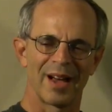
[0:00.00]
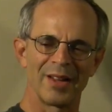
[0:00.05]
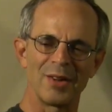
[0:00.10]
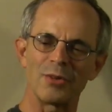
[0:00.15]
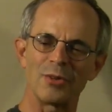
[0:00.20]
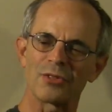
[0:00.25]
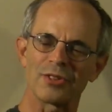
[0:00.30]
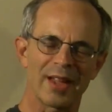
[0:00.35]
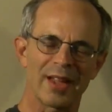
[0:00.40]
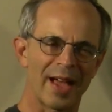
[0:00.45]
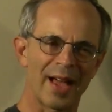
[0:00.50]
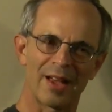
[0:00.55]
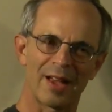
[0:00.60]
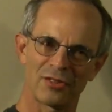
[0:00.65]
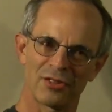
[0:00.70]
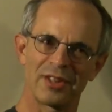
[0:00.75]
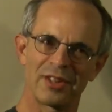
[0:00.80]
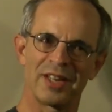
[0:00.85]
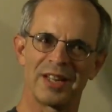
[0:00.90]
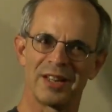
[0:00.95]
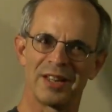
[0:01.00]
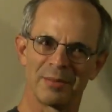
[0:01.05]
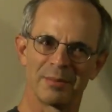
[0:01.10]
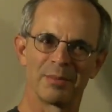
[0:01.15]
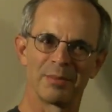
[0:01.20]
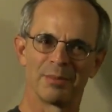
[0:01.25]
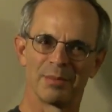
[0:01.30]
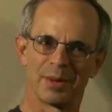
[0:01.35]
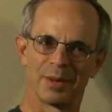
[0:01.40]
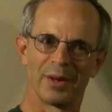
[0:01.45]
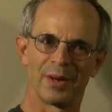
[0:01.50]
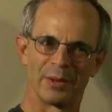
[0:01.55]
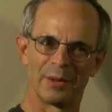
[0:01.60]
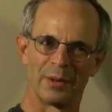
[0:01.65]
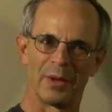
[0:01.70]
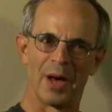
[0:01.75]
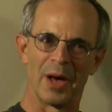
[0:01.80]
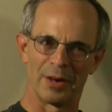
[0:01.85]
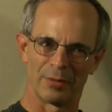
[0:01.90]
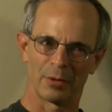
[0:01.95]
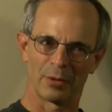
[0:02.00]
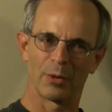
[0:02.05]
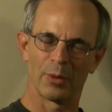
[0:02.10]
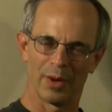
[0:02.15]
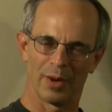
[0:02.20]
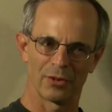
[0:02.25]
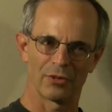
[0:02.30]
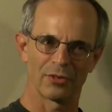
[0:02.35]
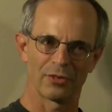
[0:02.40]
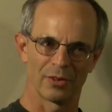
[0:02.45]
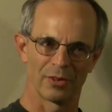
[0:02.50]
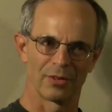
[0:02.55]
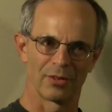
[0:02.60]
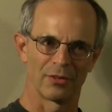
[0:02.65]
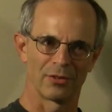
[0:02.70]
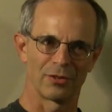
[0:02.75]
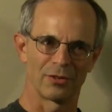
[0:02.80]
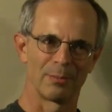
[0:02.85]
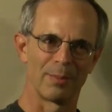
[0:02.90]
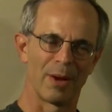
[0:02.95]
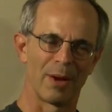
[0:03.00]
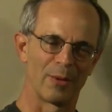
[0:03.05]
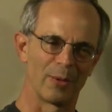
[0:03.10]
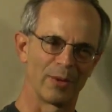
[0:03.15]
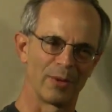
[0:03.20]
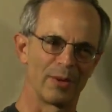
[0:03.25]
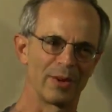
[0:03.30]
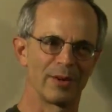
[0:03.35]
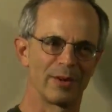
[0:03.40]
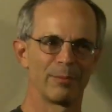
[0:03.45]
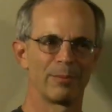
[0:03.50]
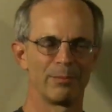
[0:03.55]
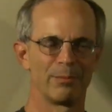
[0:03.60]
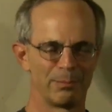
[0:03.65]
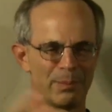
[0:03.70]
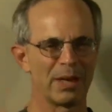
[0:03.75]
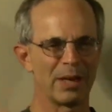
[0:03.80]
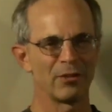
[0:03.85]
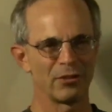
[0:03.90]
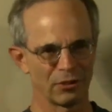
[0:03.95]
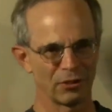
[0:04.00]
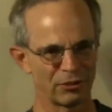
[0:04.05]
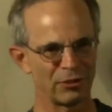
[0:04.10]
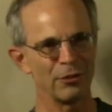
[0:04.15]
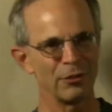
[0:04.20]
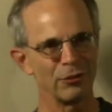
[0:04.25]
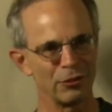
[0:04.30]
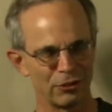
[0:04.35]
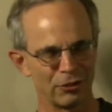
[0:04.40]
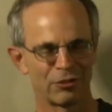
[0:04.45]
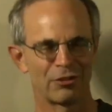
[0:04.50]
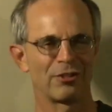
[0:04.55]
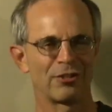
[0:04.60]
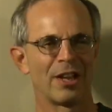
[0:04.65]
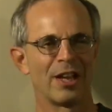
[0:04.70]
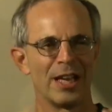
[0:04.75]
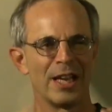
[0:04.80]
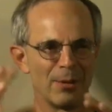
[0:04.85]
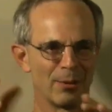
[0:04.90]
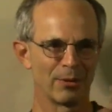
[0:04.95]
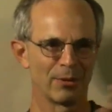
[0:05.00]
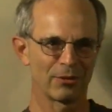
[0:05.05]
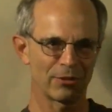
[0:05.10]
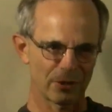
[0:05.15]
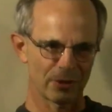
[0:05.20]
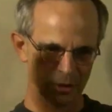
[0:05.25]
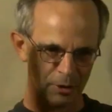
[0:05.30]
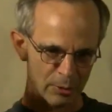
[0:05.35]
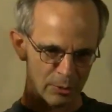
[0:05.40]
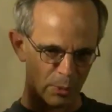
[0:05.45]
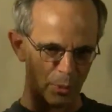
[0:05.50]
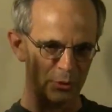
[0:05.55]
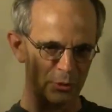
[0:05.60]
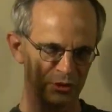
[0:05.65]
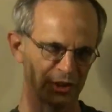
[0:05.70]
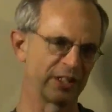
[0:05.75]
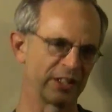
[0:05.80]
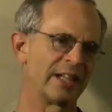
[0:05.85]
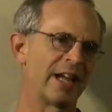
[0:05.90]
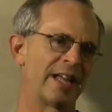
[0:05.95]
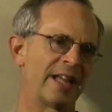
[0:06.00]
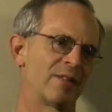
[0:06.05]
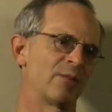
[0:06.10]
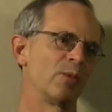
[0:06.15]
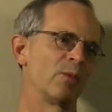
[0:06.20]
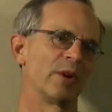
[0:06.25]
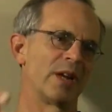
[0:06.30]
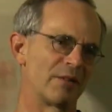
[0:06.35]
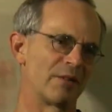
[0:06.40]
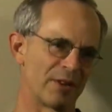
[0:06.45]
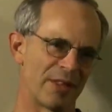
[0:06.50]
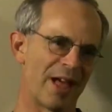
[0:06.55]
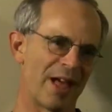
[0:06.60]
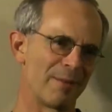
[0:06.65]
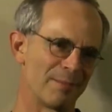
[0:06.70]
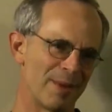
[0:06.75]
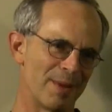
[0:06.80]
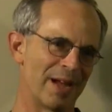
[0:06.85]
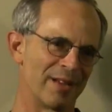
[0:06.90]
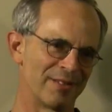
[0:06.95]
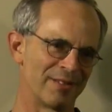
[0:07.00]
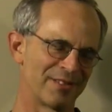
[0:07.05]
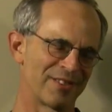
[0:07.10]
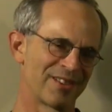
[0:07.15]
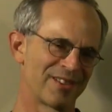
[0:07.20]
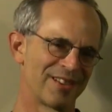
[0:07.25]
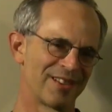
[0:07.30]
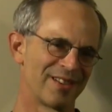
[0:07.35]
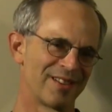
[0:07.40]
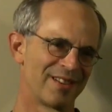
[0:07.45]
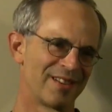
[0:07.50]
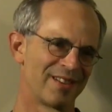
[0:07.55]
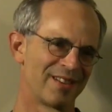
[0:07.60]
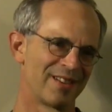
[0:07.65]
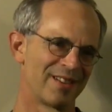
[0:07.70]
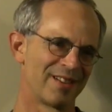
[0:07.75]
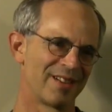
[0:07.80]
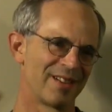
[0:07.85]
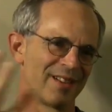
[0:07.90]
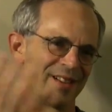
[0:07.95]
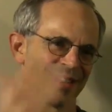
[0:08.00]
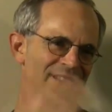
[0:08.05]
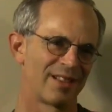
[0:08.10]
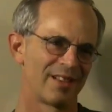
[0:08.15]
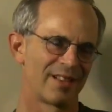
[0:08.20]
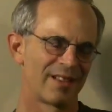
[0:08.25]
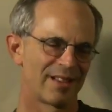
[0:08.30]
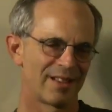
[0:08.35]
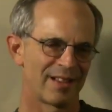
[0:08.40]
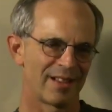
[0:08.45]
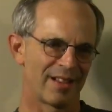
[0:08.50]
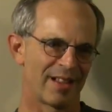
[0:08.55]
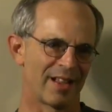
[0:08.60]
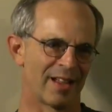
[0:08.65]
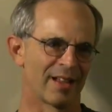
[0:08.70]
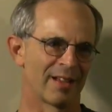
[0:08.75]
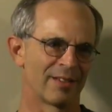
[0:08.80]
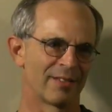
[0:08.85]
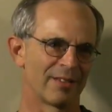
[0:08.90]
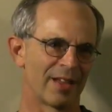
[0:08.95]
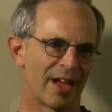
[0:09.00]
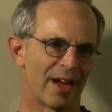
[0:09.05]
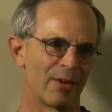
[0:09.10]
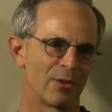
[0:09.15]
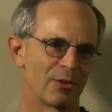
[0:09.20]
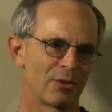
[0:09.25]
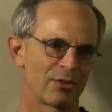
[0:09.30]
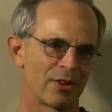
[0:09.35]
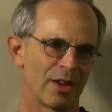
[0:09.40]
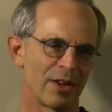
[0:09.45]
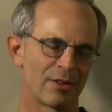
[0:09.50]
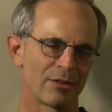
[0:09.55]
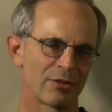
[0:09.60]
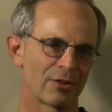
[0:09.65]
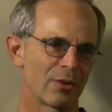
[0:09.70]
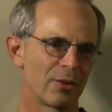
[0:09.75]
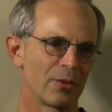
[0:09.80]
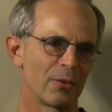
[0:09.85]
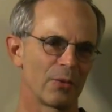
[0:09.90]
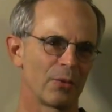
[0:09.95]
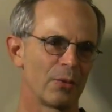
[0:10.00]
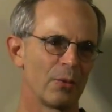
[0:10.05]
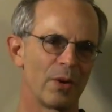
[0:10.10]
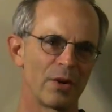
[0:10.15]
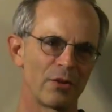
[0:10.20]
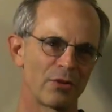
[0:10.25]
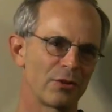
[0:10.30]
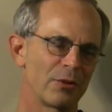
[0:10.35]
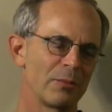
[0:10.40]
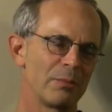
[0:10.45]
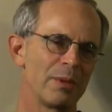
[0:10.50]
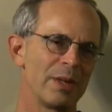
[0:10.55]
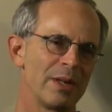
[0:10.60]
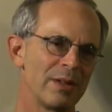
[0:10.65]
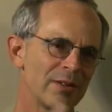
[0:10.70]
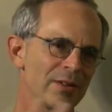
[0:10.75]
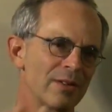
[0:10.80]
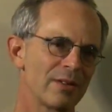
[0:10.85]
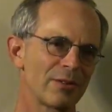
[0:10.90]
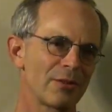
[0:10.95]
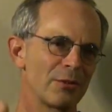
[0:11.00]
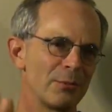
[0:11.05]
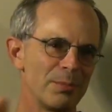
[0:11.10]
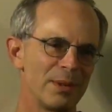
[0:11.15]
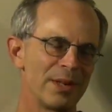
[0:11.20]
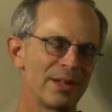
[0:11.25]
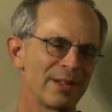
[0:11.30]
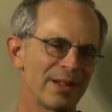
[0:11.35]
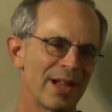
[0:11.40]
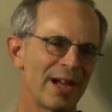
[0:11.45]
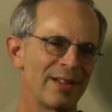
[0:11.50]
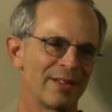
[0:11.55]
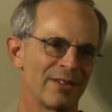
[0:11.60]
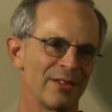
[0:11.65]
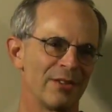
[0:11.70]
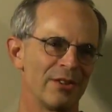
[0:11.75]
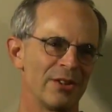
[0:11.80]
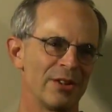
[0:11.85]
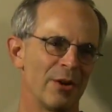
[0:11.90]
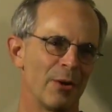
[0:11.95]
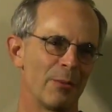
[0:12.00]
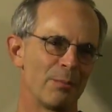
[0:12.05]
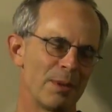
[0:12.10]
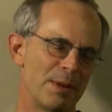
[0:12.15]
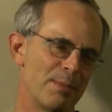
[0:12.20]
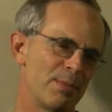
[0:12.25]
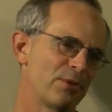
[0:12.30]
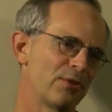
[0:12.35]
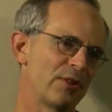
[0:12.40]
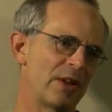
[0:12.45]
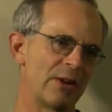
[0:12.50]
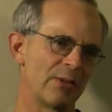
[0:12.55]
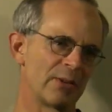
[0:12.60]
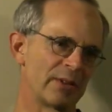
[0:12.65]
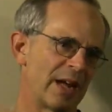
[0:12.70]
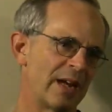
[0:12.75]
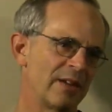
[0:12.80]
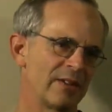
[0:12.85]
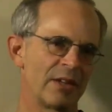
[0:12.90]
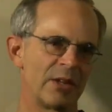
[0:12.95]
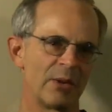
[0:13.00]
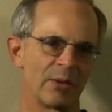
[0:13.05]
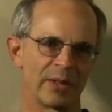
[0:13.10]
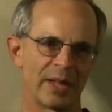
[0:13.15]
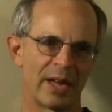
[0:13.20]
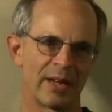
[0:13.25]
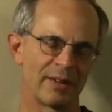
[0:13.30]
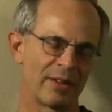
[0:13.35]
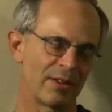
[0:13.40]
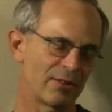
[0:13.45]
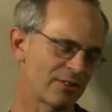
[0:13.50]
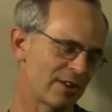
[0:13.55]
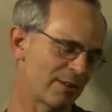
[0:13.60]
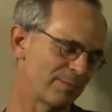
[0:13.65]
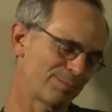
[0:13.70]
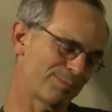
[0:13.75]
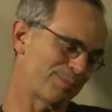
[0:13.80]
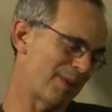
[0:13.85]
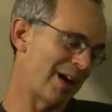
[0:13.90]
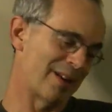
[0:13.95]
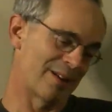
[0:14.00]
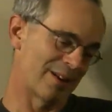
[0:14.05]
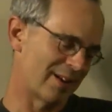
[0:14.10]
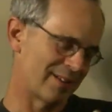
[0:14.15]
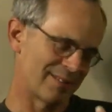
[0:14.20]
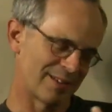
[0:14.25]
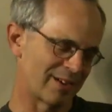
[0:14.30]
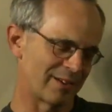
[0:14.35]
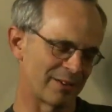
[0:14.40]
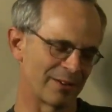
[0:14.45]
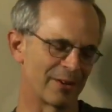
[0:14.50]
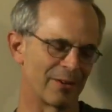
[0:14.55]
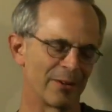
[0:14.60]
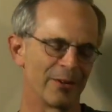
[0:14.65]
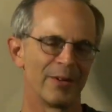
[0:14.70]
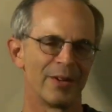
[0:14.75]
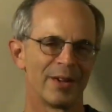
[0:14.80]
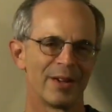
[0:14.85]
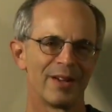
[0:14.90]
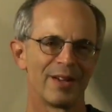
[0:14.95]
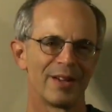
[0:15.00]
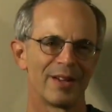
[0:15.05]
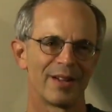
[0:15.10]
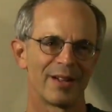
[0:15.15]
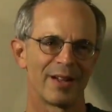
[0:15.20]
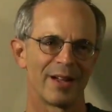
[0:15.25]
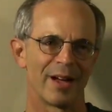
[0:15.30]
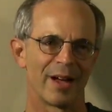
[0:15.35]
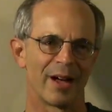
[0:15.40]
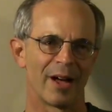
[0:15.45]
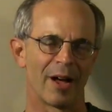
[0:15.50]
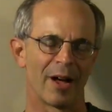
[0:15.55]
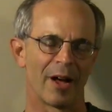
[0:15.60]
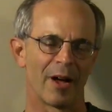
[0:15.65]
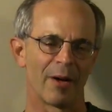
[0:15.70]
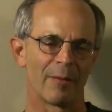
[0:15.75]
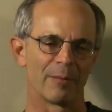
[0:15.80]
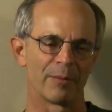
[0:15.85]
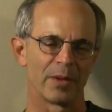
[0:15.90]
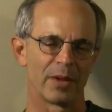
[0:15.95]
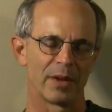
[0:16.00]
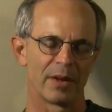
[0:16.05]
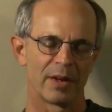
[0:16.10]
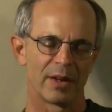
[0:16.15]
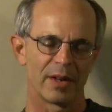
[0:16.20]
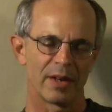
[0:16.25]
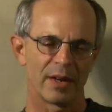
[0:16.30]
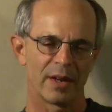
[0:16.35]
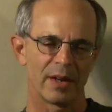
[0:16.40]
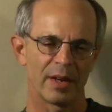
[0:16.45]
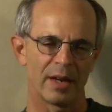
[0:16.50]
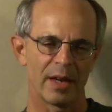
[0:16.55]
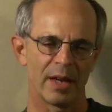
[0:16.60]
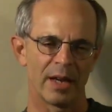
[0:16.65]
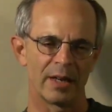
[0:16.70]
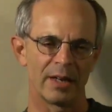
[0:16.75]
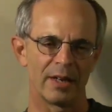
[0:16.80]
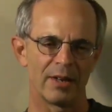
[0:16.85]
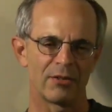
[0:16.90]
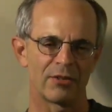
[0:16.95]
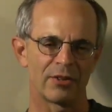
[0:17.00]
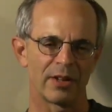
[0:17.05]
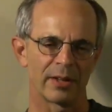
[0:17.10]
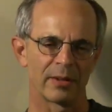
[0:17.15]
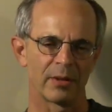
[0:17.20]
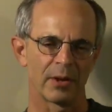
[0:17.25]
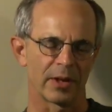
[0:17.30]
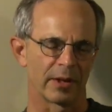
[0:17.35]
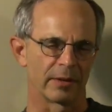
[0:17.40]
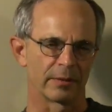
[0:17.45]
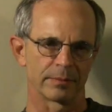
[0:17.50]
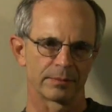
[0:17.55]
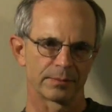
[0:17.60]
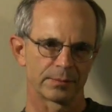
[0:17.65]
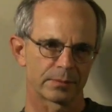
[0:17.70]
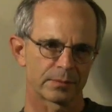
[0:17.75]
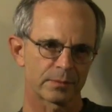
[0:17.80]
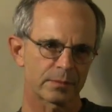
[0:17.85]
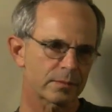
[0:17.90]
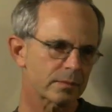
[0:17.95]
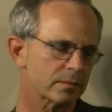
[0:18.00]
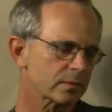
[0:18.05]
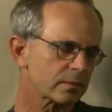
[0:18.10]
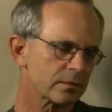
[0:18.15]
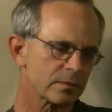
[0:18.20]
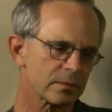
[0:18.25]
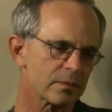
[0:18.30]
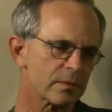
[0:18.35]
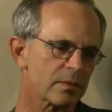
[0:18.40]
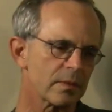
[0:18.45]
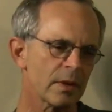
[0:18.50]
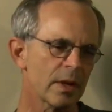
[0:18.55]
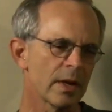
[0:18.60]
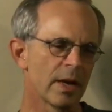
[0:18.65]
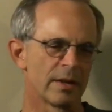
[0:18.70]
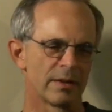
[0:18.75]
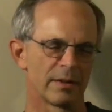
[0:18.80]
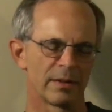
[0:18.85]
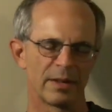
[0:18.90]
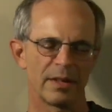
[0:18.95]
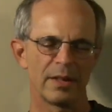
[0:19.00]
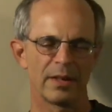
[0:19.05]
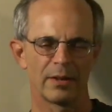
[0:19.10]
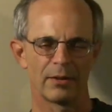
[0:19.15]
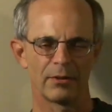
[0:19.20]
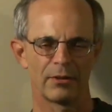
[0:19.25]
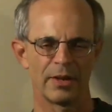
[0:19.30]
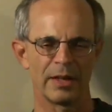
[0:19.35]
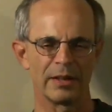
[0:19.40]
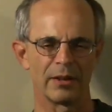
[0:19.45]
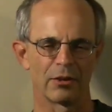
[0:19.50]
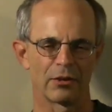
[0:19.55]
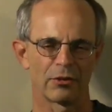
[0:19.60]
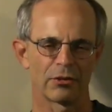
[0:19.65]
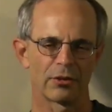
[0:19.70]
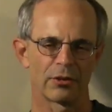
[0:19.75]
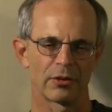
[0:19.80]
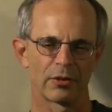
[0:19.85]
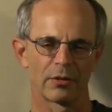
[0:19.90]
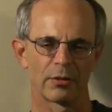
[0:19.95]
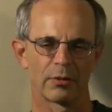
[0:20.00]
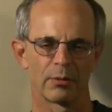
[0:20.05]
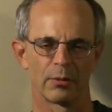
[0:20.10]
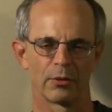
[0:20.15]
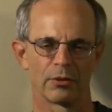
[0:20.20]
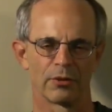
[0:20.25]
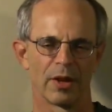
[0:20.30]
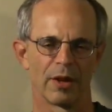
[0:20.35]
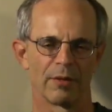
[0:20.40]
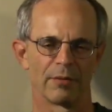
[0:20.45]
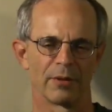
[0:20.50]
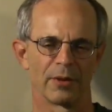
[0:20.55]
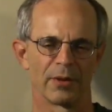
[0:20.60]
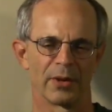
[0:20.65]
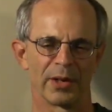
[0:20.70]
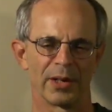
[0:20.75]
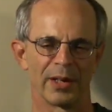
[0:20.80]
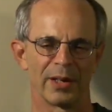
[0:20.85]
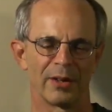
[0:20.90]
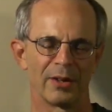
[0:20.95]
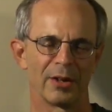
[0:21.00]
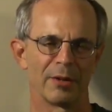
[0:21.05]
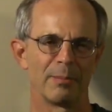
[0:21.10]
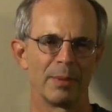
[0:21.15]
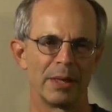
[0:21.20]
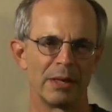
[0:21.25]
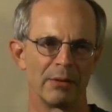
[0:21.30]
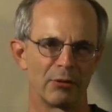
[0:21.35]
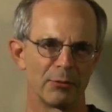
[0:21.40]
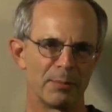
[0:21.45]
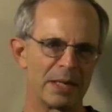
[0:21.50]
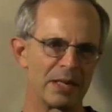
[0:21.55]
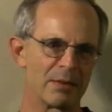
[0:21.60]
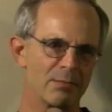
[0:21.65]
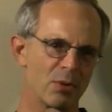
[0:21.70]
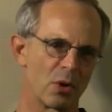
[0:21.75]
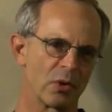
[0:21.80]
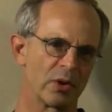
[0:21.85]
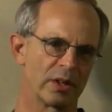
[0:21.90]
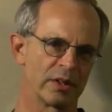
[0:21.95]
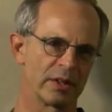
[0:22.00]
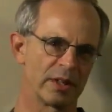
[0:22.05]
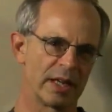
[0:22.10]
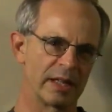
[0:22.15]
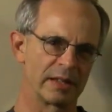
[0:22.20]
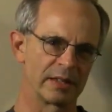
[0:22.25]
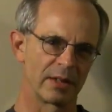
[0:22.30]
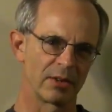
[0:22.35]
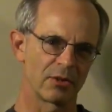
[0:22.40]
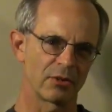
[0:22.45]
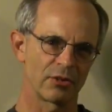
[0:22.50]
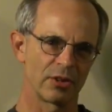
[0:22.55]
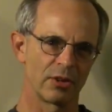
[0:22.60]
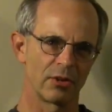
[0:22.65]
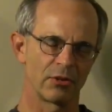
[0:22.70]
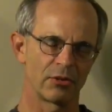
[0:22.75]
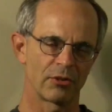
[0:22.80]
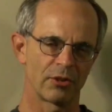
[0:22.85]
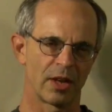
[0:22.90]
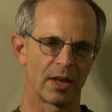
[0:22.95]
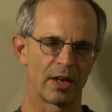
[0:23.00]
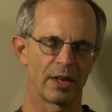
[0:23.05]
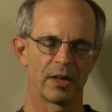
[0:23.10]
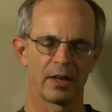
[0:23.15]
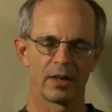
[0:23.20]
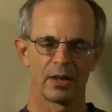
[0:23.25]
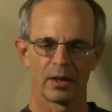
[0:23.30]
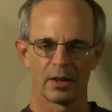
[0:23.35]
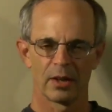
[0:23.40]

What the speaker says: used to ask him a lot of questions about, because the students used to say he was, quotes, enlightened, whatever that meant. And I would say, so what does it mean to be enlightened? You know, people say you're enlightened, you're enlightened. He said, I don't know. And he said, look, and his English was not very good, but he was speaking broken English, and say,